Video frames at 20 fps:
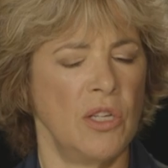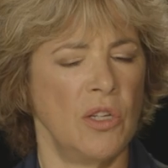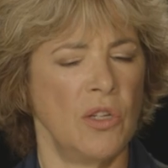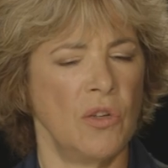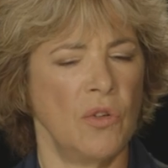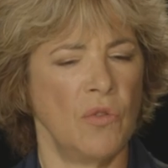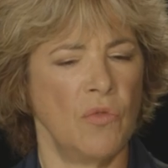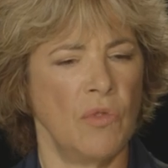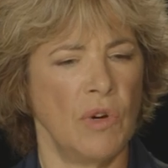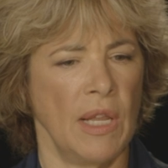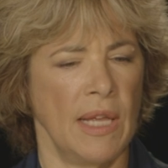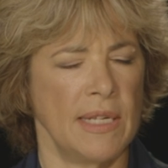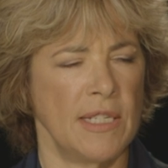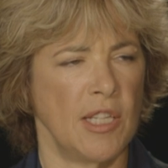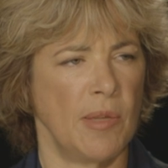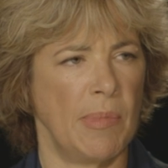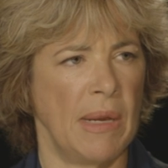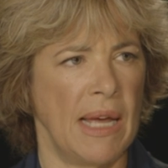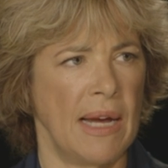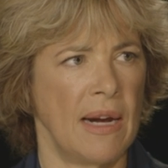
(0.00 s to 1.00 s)
you relate
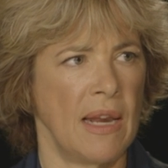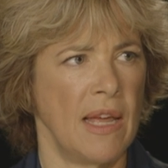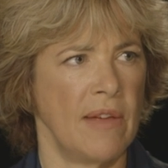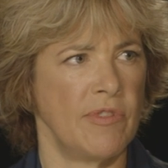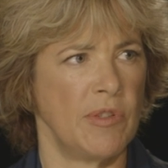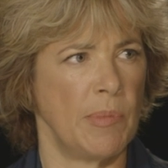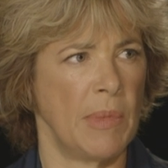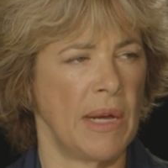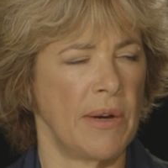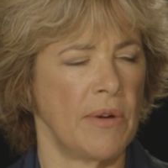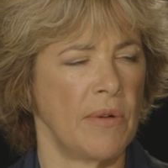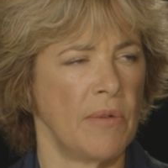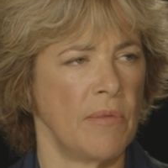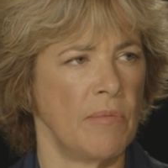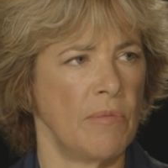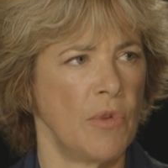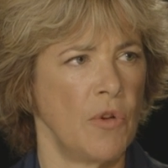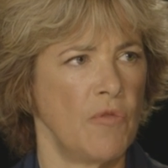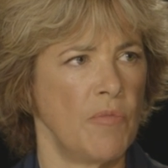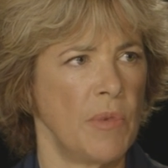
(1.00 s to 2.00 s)
to the Black Lives Matter
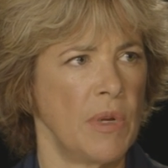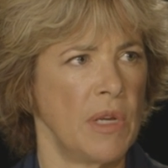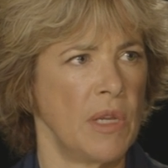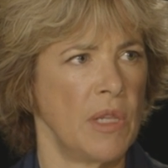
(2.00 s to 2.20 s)
movement